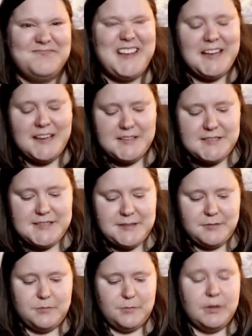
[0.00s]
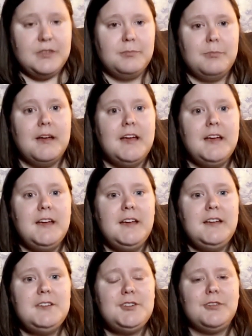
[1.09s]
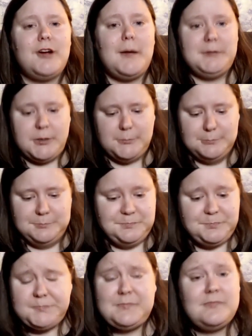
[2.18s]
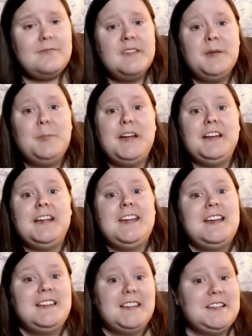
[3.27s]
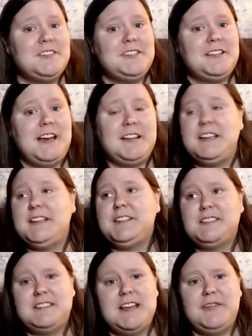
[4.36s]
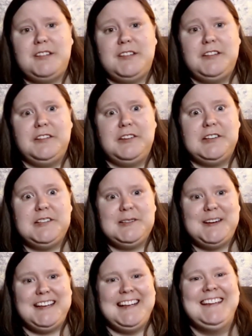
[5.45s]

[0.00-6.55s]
I kind of sit with my shirt cropped out. But Legends and Lattes, definitely look into it.